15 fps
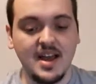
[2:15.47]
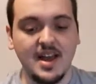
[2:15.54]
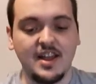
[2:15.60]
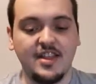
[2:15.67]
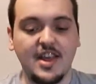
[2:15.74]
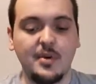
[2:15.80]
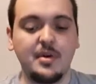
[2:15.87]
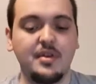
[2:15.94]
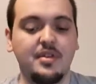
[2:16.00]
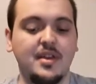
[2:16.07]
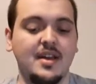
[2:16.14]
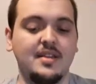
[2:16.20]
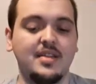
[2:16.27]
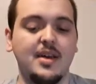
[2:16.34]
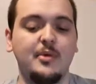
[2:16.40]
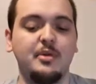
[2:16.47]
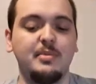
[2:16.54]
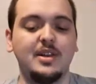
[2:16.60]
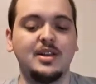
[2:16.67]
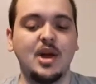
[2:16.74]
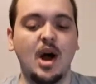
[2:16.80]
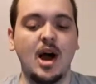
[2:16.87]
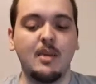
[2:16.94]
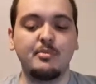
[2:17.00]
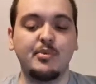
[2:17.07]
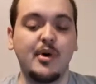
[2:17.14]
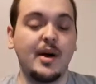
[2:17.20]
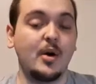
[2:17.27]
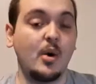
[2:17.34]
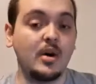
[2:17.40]
they would think they would be top
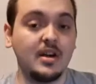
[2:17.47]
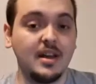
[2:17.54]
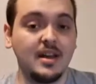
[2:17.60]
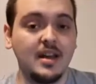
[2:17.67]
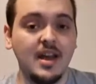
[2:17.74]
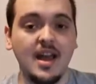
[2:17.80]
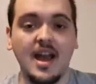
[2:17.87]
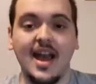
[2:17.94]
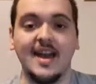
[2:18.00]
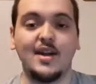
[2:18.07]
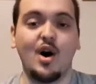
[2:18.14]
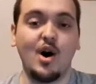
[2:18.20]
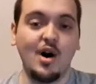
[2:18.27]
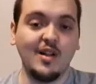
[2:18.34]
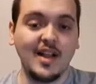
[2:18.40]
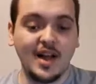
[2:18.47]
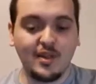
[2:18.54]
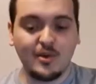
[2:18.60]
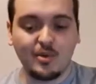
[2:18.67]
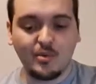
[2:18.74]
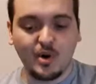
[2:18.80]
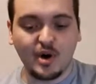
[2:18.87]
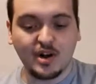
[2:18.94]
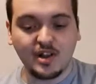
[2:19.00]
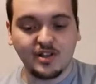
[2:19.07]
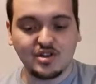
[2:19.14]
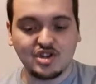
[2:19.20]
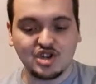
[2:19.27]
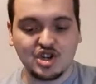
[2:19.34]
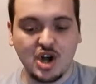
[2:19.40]
priority and all other work in the
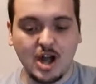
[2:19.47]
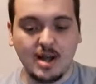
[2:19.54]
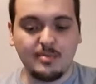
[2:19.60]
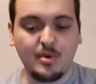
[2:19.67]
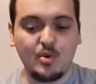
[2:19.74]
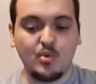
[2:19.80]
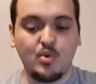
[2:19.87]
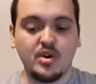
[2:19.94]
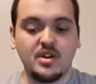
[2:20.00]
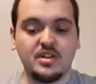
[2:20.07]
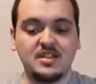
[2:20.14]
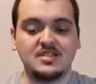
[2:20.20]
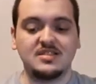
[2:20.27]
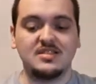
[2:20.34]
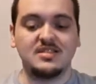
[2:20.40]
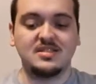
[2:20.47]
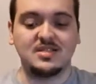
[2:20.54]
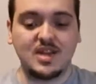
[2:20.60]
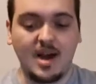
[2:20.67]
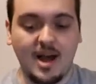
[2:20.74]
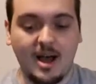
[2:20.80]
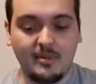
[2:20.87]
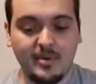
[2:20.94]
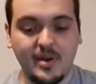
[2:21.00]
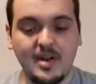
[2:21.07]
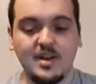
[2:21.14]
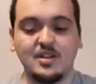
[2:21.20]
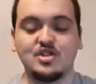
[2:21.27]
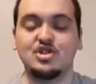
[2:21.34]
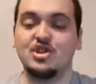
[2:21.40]
shop would stop
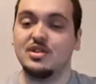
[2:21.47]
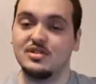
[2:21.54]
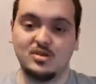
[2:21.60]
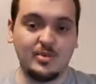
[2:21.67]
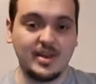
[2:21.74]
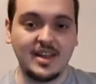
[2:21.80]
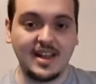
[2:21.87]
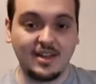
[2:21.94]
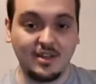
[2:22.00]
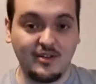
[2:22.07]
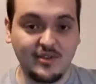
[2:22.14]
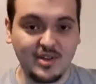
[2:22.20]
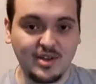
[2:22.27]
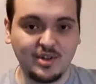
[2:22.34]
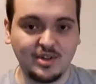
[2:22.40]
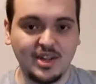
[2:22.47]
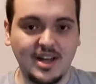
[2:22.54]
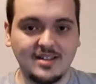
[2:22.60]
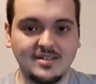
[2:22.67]
just so we can get their vehicle done.